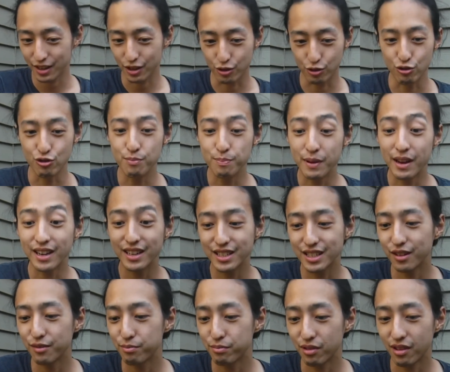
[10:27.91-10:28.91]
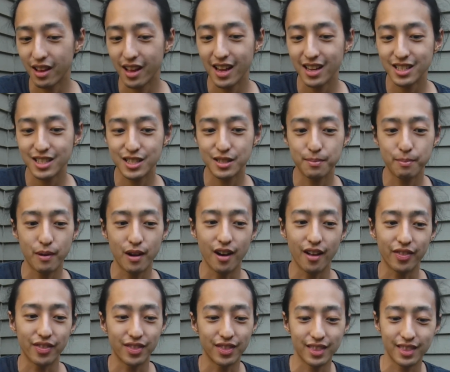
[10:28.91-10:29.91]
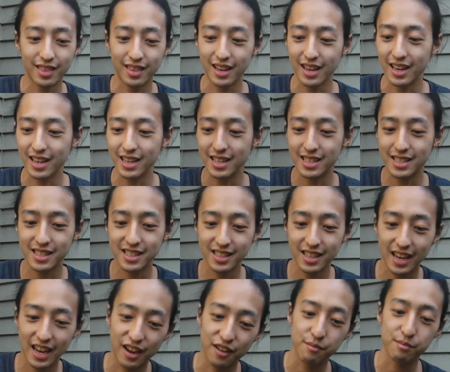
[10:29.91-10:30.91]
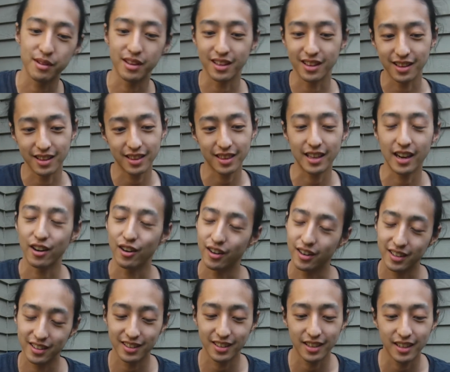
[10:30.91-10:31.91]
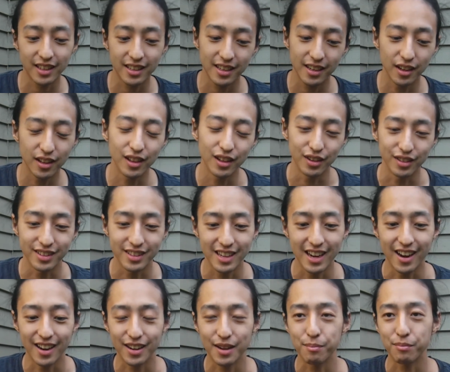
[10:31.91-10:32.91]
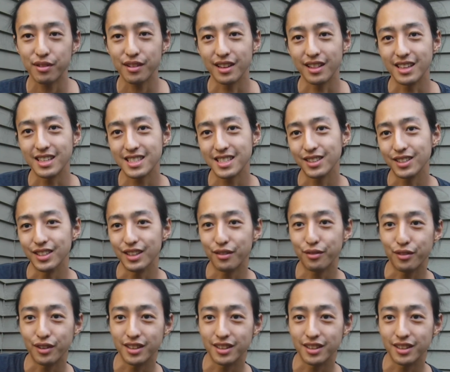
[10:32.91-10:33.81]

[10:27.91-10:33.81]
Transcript: groupings of plants, but these have been, they're a little, completely still different.